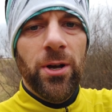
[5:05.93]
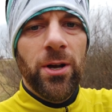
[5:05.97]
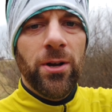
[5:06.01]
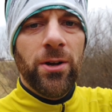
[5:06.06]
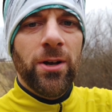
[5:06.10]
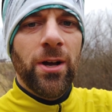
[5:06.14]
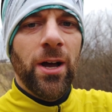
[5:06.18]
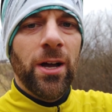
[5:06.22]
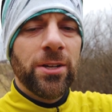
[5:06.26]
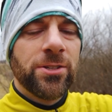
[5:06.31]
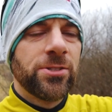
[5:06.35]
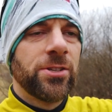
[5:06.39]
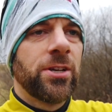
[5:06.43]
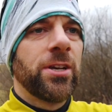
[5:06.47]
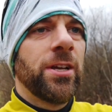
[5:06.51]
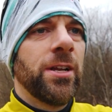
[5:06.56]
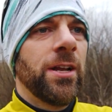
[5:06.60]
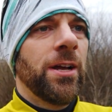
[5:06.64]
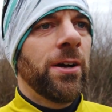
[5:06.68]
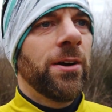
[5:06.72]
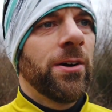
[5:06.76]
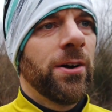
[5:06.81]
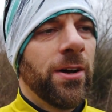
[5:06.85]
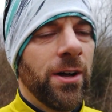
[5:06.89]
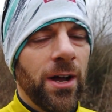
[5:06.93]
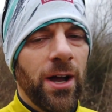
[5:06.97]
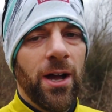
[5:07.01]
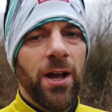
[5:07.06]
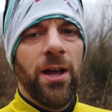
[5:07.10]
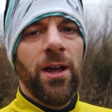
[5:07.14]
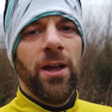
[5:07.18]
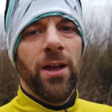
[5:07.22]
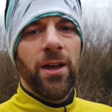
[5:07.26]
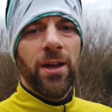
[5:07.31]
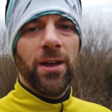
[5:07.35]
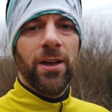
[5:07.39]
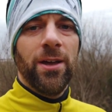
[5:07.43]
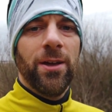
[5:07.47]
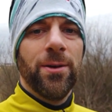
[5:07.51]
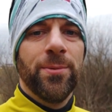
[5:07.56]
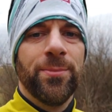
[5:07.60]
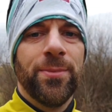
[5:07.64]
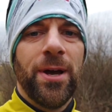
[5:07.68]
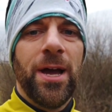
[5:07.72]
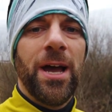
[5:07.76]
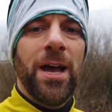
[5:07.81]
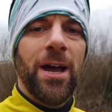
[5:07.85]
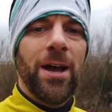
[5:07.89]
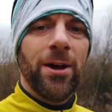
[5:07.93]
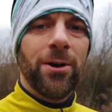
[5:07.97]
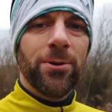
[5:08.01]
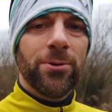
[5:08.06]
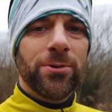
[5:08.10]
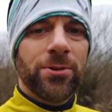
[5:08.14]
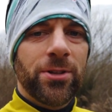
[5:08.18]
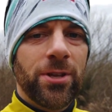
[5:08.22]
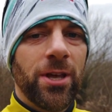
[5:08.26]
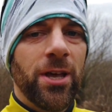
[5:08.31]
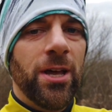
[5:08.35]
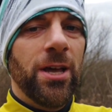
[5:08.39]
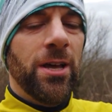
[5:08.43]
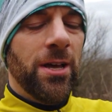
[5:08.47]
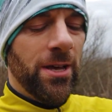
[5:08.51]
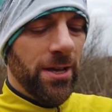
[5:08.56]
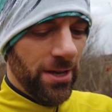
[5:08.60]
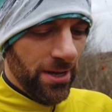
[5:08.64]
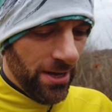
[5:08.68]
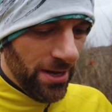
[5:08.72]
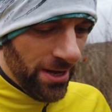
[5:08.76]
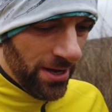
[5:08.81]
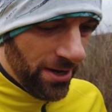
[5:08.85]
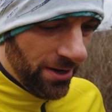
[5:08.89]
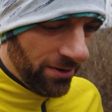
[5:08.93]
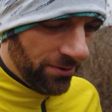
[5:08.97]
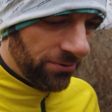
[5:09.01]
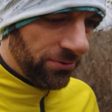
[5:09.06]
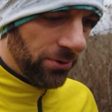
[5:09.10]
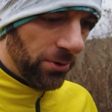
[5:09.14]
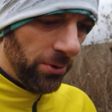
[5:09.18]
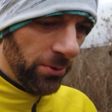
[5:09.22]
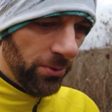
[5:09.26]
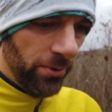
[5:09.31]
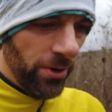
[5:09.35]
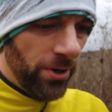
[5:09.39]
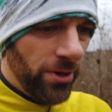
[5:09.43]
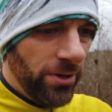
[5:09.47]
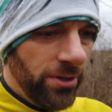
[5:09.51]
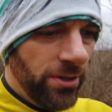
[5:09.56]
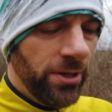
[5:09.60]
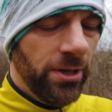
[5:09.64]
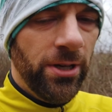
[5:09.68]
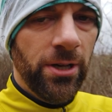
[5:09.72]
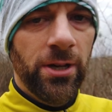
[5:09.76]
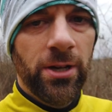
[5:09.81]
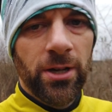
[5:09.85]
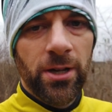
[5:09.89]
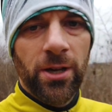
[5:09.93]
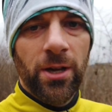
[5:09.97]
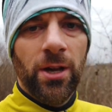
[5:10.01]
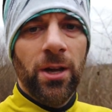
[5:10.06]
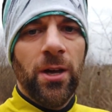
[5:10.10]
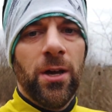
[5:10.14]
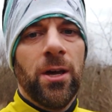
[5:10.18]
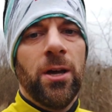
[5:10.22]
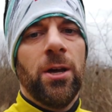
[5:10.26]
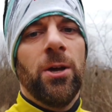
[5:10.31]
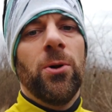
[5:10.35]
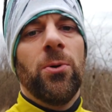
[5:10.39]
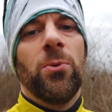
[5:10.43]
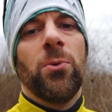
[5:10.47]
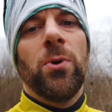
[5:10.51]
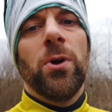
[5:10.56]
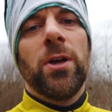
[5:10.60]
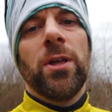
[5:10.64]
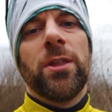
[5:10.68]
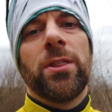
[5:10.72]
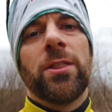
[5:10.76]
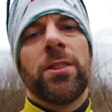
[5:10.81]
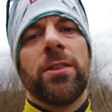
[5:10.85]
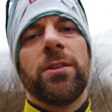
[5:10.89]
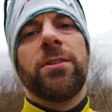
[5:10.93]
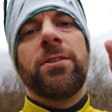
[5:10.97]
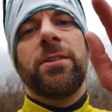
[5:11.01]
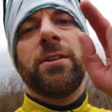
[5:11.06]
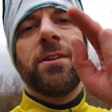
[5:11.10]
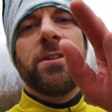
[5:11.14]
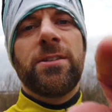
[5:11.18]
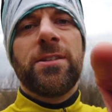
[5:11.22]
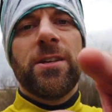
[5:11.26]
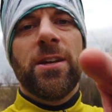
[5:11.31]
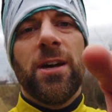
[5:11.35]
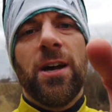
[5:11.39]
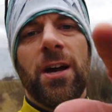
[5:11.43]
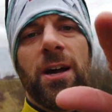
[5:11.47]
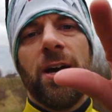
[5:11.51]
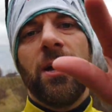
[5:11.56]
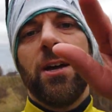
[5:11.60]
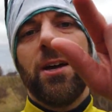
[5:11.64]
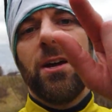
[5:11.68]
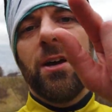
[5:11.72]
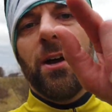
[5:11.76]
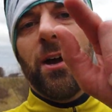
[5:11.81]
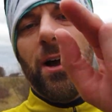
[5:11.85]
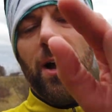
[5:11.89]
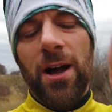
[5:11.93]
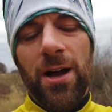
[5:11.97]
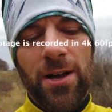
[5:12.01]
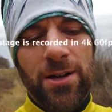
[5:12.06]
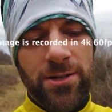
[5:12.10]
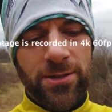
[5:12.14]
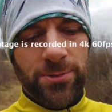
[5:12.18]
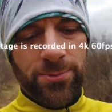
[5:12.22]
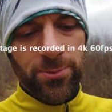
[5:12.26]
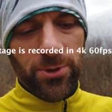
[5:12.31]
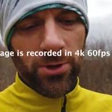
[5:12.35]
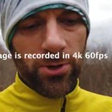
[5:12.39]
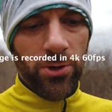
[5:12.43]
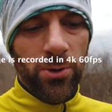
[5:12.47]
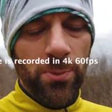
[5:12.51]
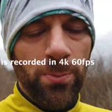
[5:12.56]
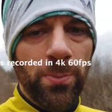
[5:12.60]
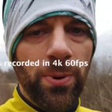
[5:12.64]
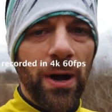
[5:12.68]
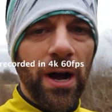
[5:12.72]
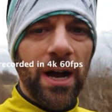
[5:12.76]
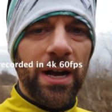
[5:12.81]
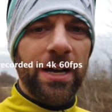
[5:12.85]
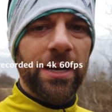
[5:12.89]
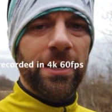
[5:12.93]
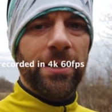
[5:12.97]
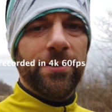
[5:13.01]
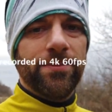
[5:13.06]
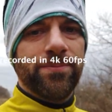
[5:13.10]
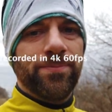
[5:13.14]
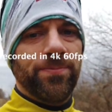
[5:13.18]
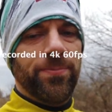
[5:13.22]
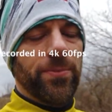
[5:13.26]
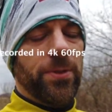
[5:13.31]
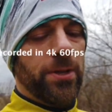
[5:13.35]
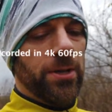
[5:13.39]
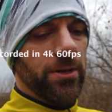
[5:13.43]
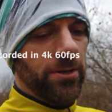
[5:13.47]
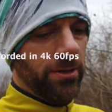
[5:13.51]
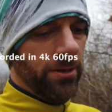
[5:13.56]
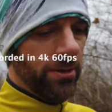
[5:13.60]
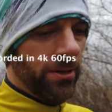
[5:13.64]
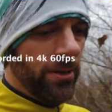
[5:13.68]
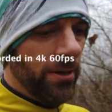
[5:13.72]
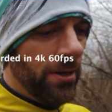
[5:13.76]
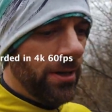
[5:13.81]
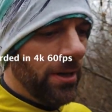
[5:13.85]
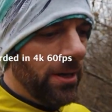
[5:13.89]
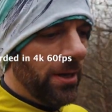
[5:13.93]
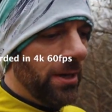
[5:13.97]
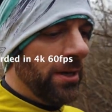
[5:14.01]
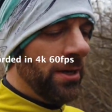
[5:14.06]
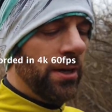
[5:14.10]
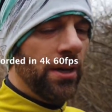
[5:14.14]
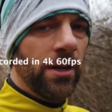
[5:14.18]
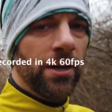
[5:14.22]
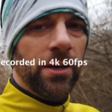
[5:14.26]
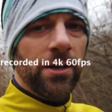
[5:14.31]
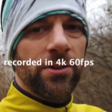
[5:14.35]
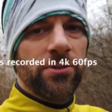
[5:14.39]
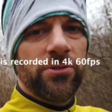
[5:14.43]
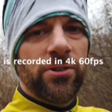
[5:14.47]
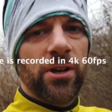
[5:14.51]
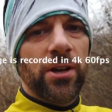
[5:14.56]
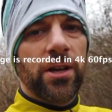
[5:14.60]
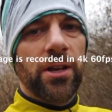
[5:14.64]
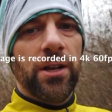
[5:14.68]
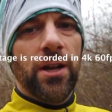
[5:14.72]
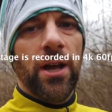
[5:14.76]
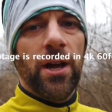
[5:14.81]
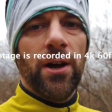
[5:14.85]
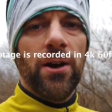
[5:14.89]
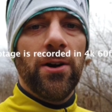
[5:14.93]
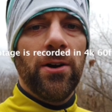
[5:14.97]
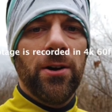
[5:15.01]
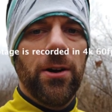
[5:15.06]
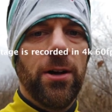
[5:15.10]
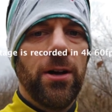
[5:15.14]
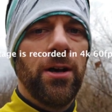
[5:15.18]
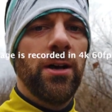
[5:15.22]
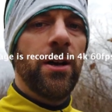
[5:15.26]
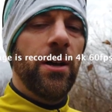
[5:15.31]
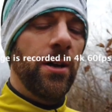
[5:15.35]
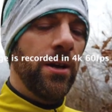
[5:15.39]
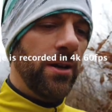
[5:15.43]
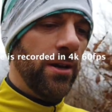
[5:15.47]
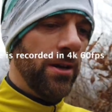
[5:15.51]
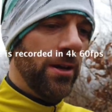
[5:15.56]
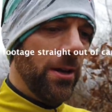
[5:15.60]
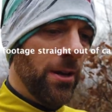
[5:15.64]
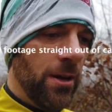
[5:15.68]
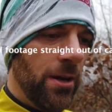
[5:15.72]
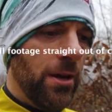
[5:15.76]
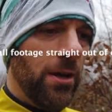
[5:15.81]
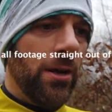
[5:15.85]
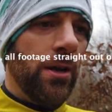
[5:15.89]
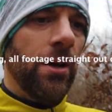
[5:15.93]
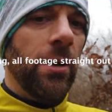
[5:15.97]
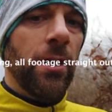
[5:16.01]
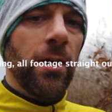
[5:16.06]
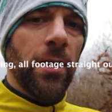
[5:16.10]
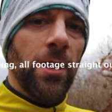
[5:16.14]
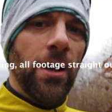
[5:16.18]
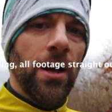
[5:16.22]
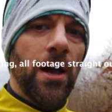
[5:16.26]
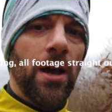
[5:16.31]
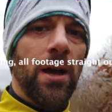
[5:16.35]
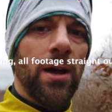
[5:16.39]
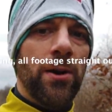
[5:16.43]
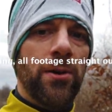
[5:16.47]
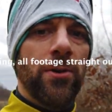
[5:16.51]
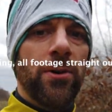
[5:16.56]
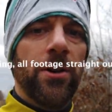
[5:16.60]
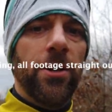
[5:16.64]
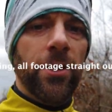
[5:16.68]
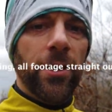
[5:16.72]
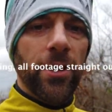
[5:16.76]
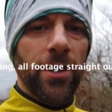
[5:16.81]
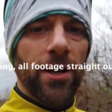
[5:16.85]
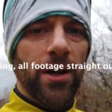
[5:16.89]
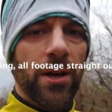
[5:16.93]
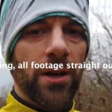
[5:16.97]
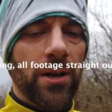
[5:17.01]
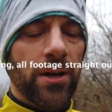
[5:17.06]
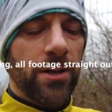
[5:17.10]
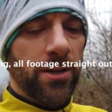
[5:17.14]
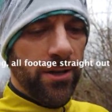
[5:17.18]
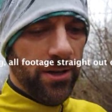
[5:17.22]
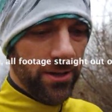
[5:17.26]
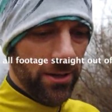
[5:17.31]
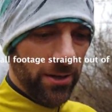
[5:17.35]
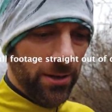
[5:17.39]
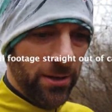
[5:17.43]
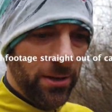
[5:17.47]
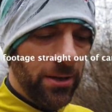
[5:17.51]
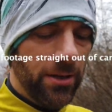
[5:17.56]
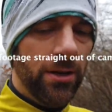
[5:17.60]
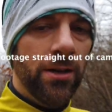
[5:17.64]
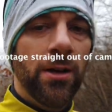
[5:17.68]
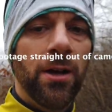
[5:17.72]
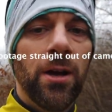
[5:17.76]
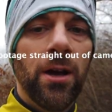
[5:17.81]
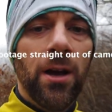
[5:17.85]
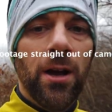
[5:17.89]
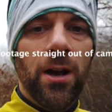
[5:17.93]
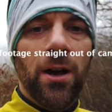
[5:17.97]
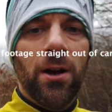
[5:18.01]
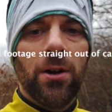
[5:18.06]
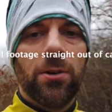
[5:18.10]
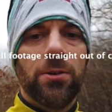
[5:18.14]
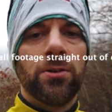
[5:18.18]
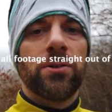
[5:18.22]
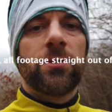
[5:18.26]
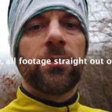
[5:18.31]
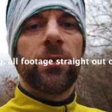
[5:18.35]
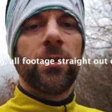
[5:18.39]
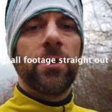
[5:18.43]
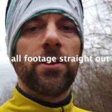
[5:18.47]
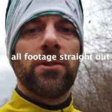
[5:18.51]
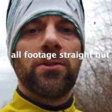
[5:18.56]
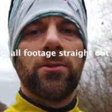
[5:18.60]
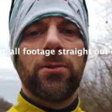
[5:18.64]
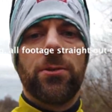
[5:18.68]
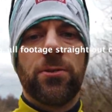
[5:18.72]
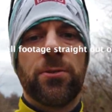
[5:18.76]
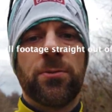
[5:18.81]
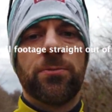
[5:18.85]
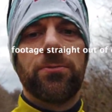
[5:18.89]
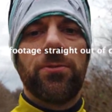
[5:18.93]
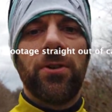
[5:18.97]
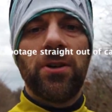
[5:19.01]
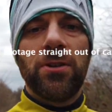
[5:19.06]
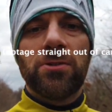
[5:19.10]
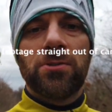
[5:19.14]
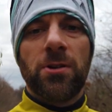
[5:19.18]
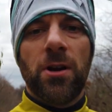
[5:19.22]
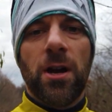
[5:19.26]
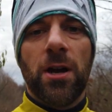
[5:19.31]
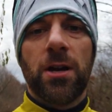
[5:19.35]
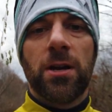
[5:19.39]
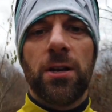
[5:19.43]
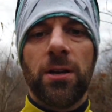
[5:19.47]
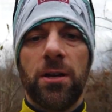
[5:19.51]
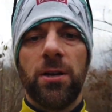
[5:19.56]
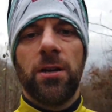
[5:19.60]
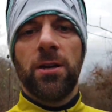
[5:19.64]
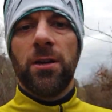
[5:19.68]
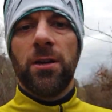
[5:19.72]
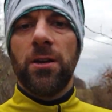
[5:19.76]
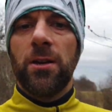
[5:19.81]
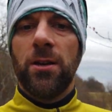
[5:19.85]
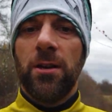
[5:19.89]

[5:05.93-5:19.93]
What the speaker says: Well, I took it out. I'm out for a run with the DJI Osmo Pocket. Checking out how it, it looks like it's doing some face tracking.